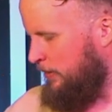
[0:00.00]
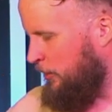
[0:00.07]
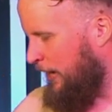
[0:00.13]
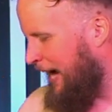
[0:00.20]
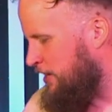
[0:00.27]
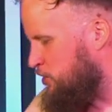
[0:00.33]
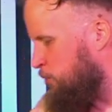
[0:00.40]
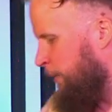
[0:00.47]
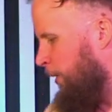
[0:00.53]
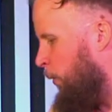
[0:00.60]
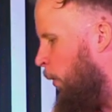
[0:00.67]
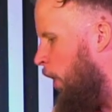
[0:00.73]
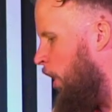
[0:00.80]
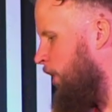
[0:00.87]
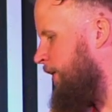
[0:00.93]
Lord, I just want to
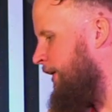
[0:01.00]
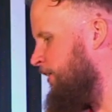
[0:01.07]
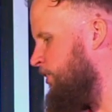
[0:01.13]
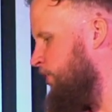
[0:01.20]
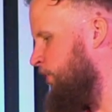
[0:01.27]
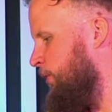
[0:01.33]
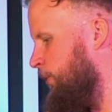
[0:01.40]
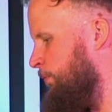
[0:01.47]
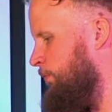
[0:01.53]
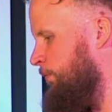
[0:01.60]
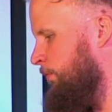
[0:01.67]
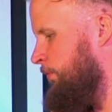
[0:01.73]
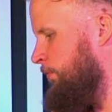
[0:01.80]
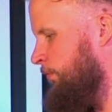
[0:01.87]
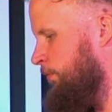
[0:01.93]
walk in
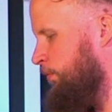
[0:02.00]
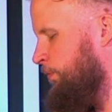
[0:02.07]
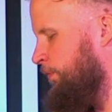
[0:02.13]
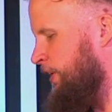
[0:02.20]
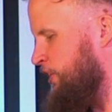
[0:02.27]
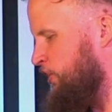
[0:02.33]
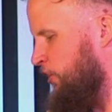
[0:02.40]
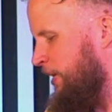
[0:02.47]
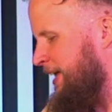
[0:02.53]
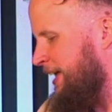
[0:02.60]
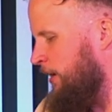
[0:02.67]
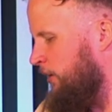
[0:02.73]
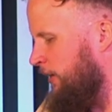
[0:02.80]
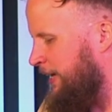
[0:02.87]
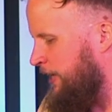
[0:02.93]
your
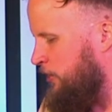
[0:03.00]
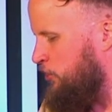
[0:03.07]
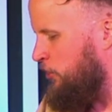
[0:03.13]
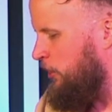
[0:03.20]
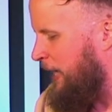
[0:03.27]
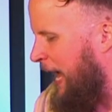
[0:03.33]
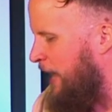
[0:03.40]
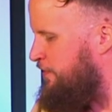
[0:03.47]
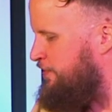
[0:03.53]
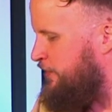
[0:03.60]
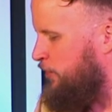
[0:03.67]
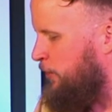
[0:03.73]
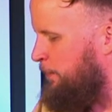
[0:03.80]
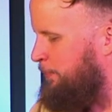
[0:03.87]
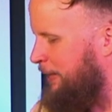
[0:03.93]
healing, in your life,
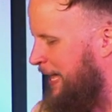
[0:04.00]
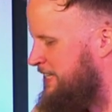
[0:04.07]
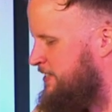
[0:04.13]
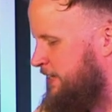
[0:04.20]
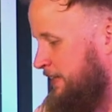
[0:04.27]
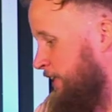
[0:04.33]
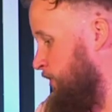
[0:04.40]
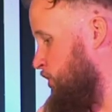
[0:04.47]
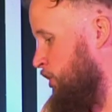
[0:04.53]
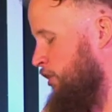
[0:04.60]
in your blessing.